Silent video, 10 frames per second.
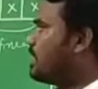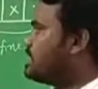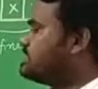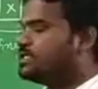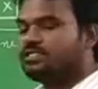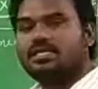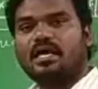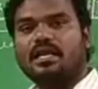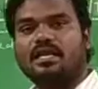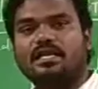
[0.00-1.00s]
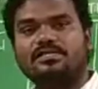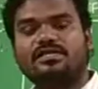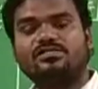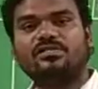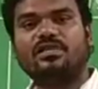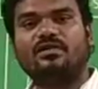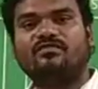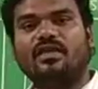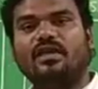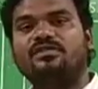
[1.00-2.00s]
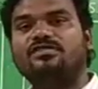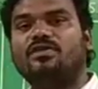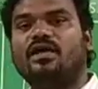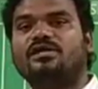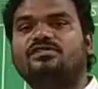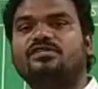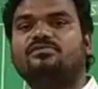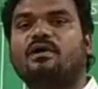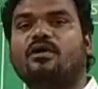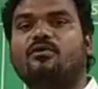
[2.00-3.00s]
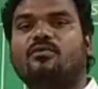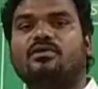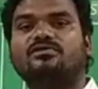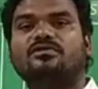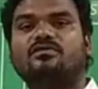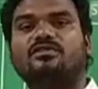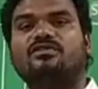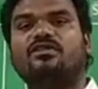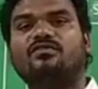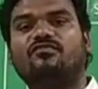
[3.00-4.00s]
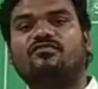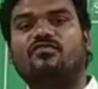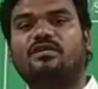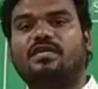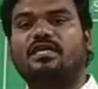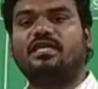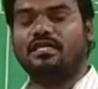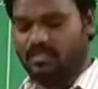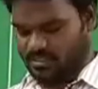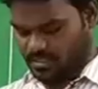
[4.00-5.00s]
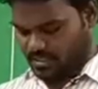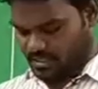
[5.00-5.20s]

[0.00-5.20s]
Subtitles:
register organization of 8086 microprocessor with the 14